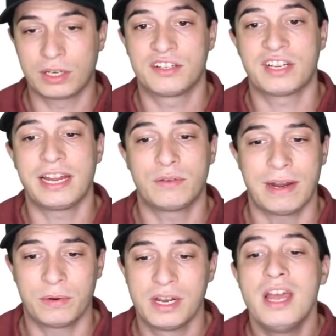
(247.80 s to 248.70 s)
at
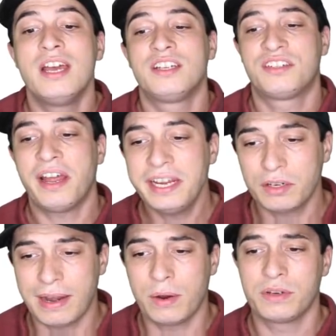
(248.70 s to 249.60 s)
Siteground.
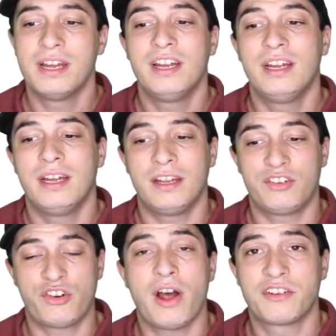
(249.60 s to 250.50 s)
Siteground
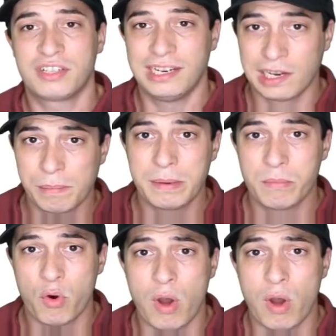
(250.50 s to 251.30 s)
charges a little bit more.